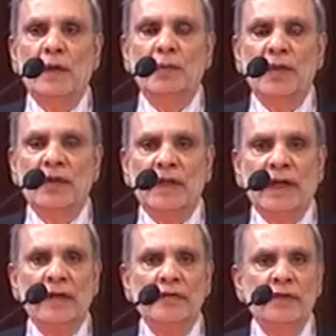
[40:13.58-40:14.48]

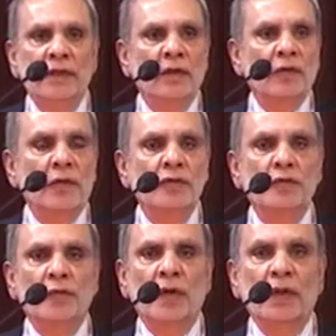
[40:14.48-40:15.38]
community I have seen across
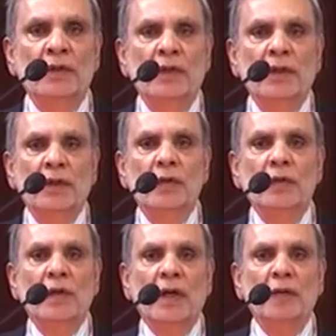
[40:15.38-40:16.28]
the world
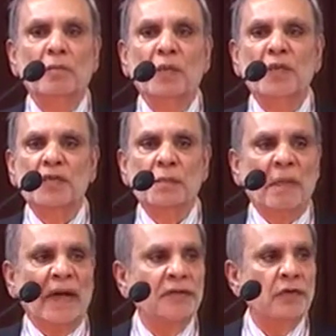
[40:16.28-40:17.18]
who are
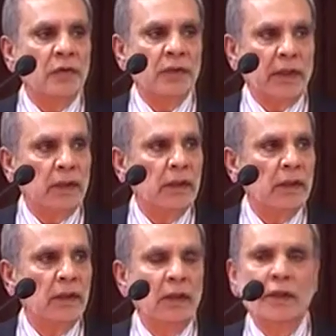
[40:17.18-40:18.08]
most patriotic
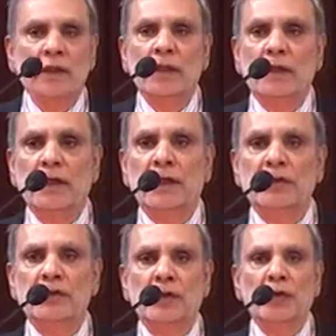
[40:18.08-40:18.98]
in the
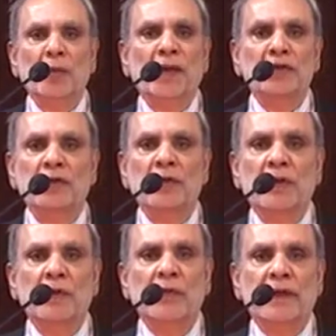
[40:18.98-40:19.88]
nation. No matter
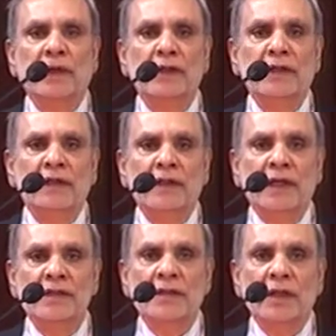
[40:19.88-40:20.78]
where an Indian
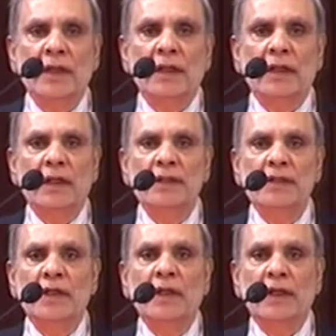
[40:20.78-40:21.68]
is,
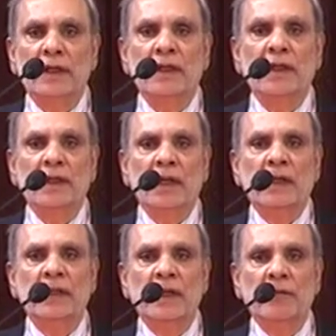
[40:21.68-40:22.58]
he's Indian
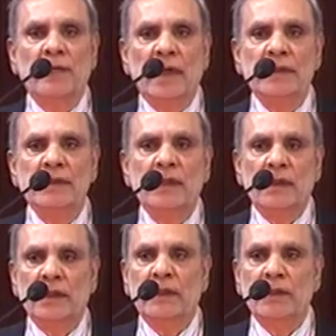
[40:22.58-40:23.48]
and he flies
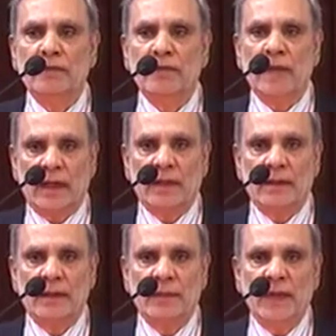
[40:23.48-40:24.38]
the Indian flag
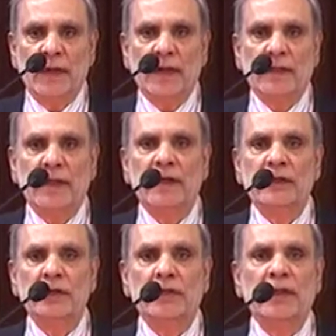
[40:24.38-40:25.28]
and
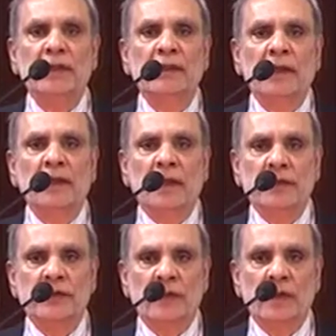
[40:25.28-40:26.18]
carries on the Indian
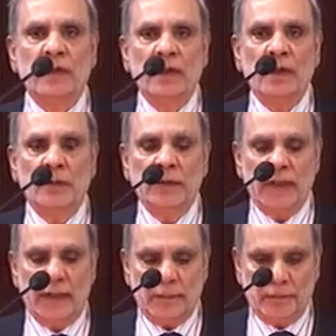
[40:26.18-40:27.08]
culture over
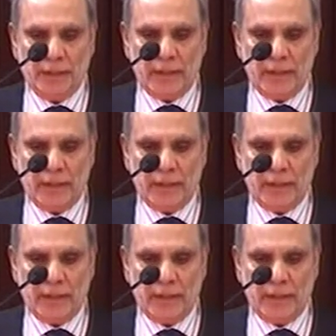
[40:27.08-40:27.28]
there.